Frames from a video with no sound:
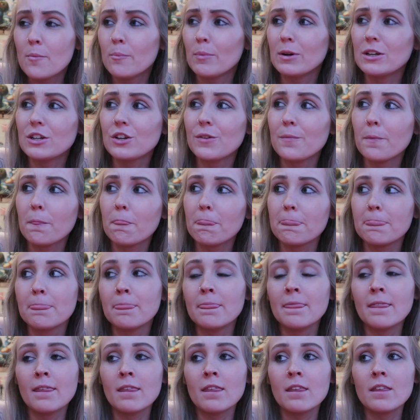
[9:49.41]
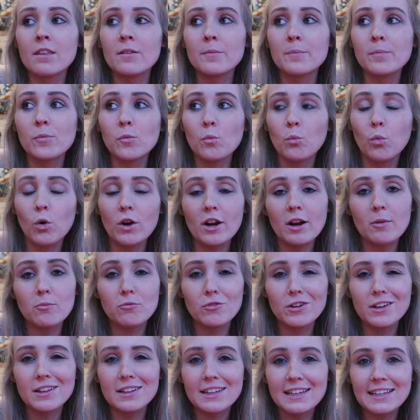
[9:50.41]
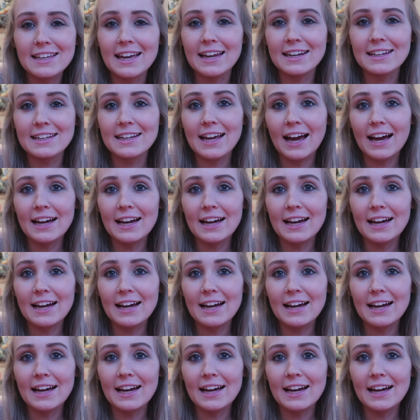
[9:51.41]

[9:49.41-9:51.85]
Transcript: But what I'm really getting